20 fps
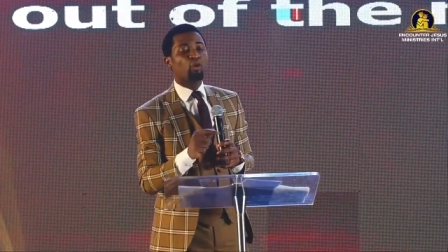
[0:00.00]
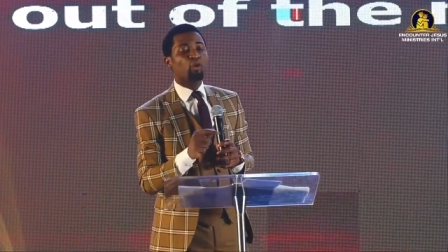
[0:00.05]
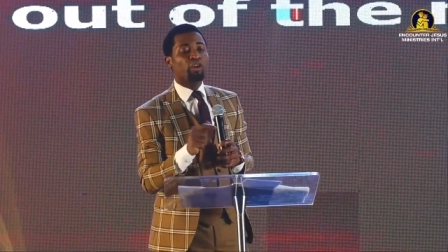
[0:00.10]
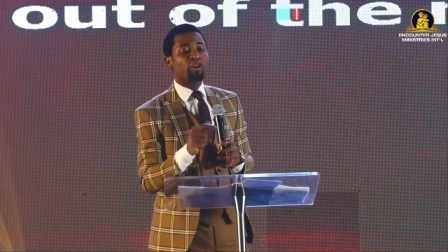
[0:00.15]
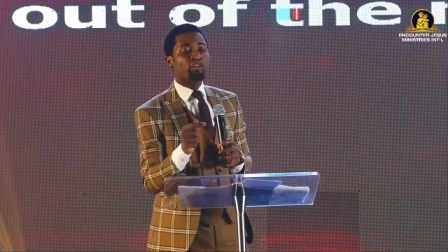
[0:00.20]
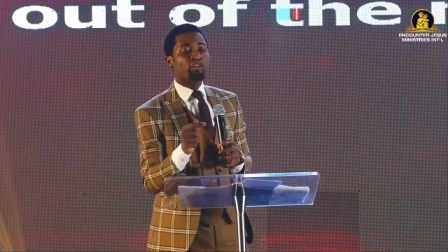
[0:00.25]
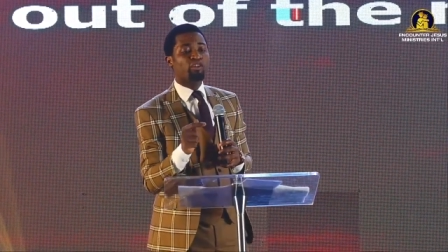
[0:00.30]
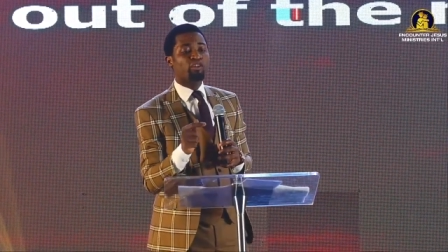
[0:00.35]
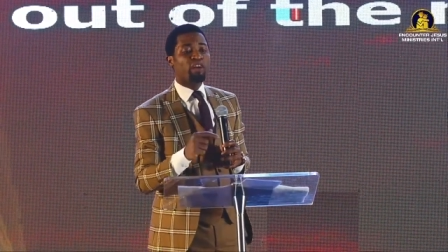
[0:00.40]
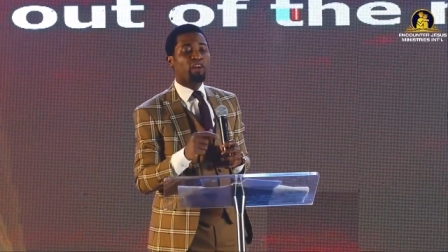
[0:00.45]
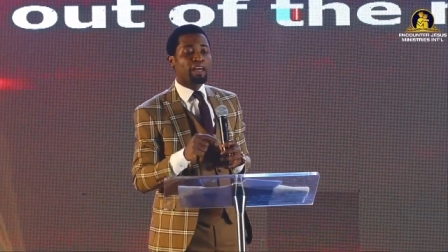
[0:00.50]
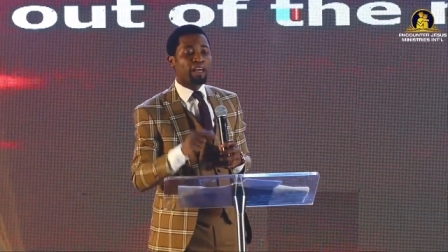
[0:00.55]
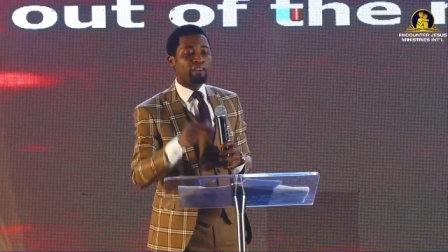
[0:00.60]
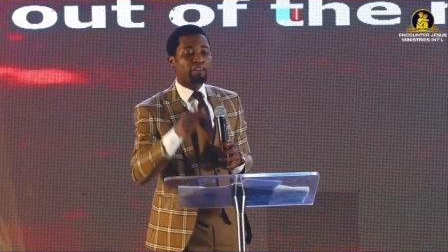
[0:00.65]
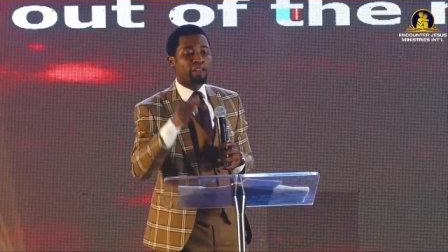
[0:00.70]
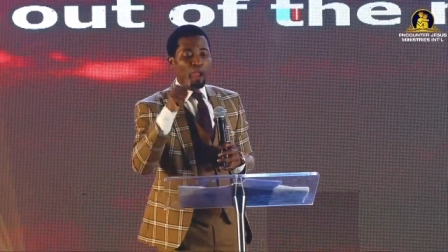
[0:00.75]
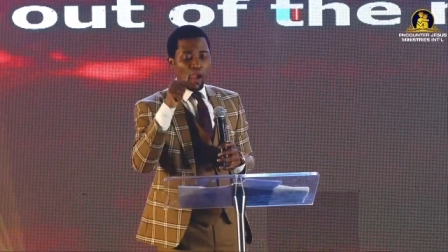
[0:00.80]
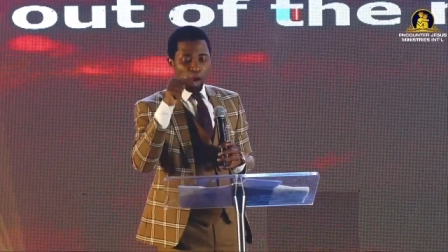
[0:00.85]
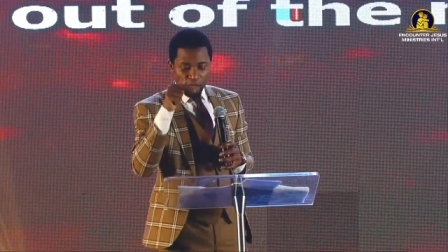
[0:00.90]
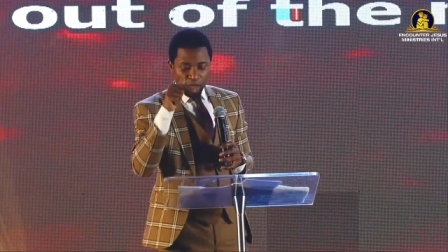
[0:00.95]
you discover that
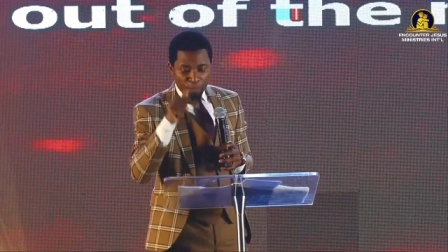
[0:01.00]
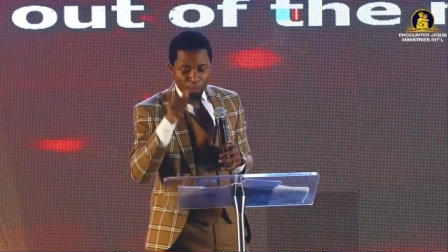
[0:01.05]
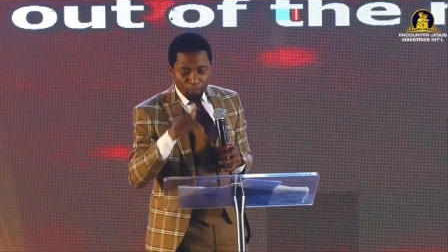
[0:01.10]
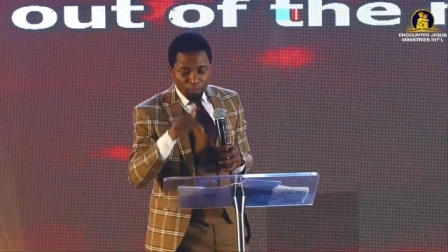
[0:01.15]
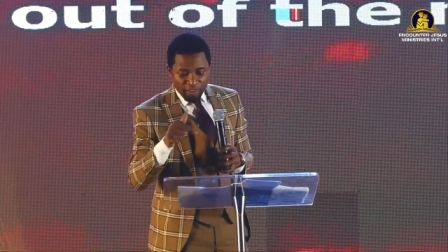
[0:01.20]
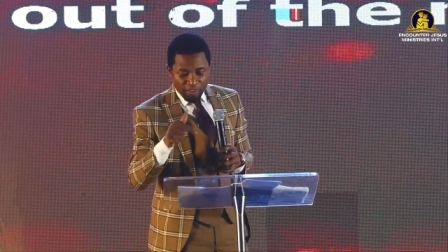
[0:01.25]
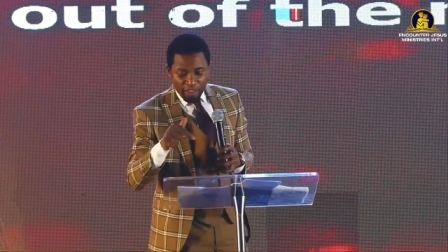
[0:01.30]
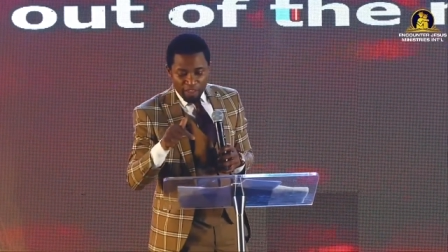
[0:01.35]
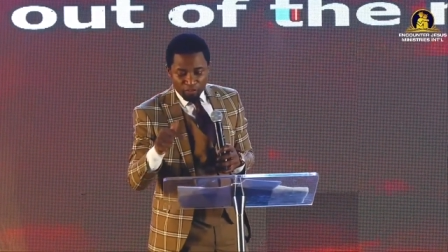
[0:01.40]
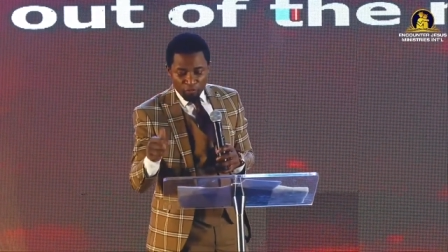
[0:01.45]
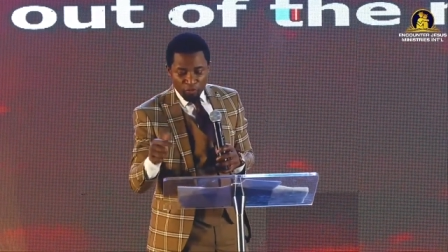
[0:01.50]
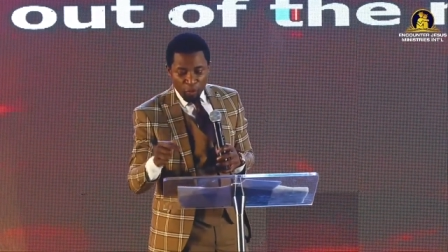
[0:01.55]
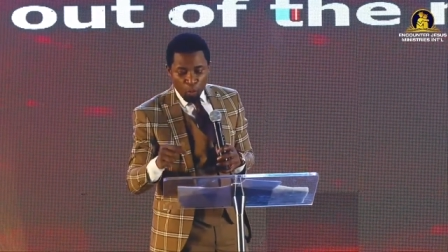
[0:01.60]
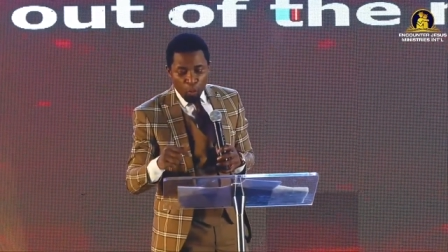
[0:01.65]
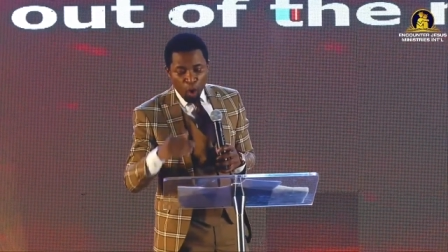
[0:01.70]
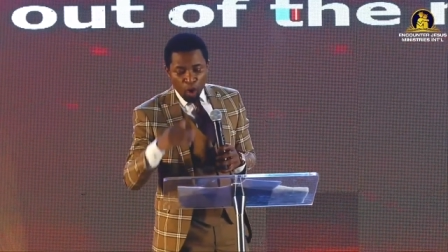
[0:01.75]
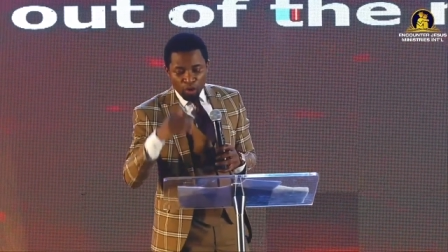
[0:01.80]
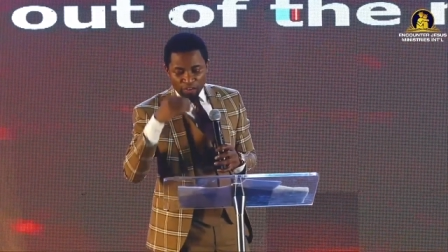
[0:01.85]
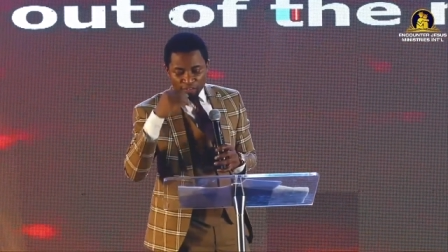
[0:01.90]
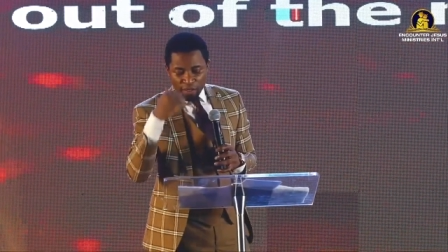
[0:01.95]
the business of the
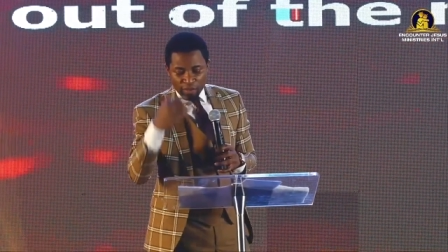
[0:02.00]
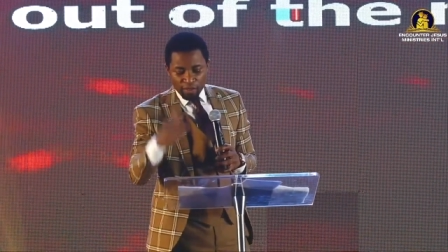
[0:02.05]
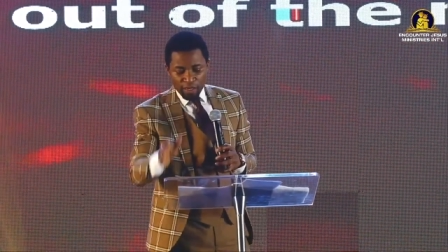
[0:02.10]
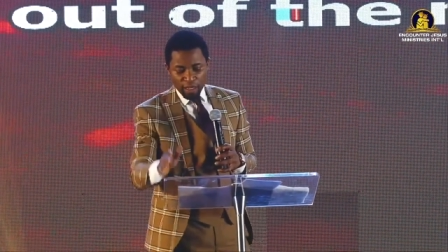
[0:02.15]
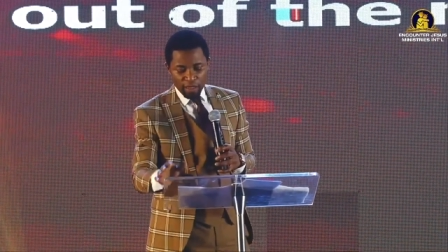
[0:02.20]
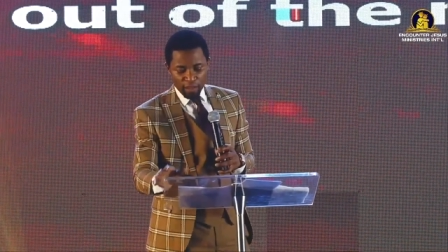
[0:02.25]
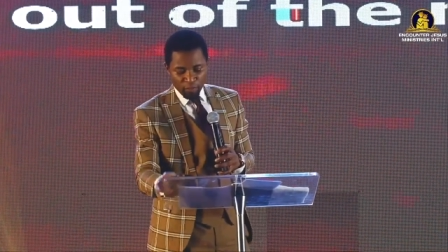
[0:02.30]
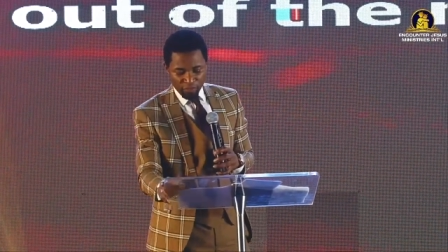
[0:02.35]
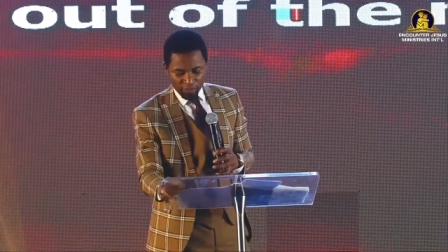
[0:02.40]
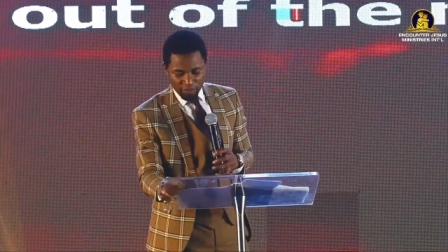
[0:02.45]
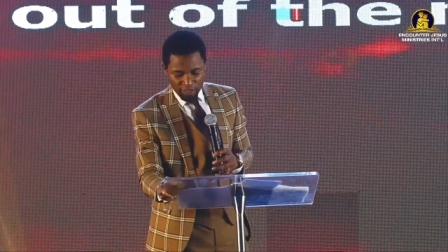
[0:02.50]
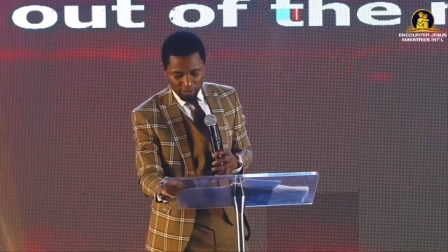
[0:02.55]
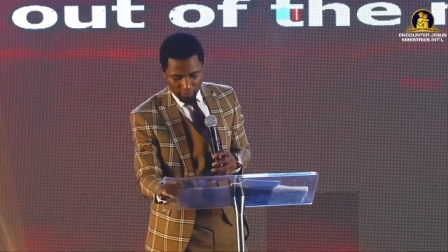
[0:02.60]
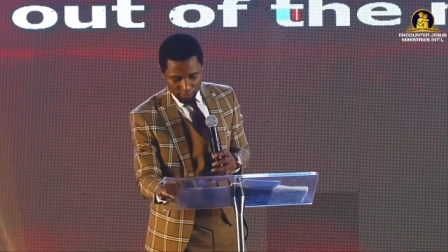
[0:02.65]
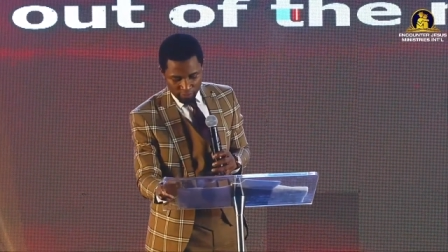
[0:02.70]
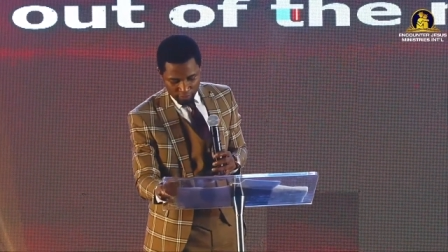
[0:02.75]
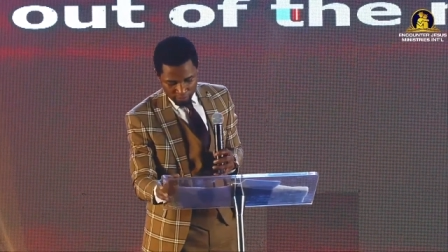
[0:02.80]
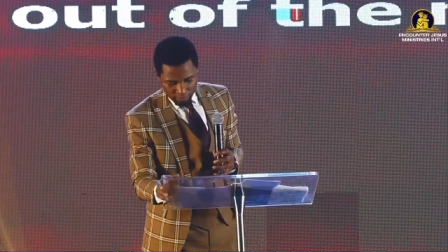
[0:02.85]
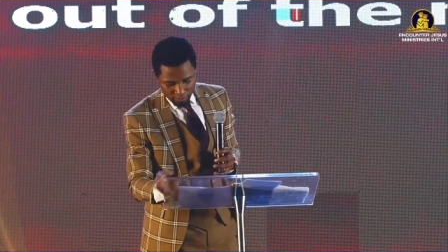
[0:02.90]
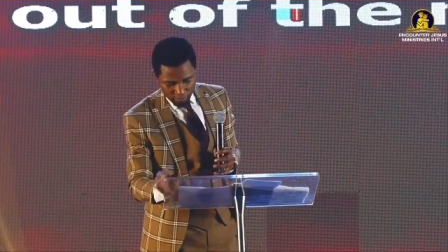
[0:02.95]
world is a daily business.